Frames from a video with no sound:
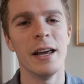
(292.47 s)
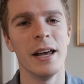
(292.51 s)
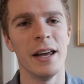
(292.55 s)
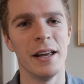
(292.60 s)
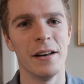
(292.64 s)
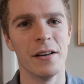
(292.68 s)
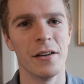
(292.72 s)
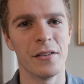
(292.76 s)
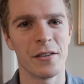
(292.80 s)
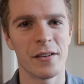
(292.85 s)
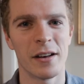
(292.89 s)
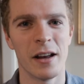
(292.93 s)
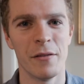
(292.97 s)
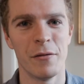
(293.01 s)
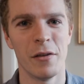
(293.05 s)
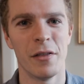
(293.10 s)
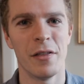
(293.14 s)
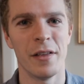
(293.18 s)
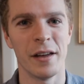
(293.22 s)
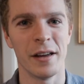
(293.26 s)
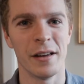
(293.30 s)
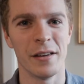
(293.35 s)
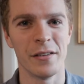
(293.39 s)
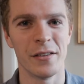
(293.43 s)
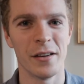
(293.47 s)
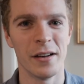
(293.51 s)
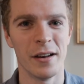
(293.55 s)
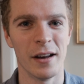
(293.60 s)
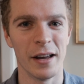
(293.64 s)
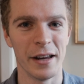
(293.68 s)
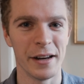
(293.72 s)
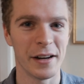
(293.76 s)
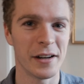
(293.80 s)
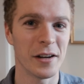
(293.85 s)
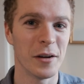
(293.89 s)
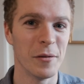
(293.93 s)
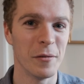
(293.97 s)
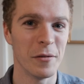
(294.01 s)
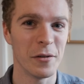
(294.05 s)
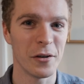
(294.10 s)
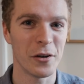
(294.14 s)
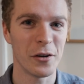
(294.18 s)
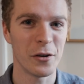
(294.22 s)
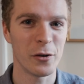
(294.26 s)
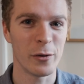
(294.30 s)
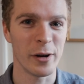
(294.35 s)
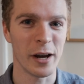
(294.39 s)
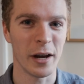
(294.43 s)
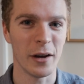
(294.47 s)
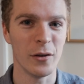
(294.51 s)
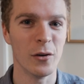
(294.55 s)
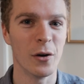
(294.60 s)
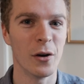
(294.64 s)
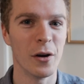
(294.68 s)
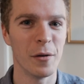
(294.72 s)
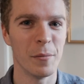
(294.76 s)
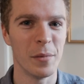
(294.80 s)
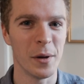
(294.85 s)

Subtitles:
It does clever things like create your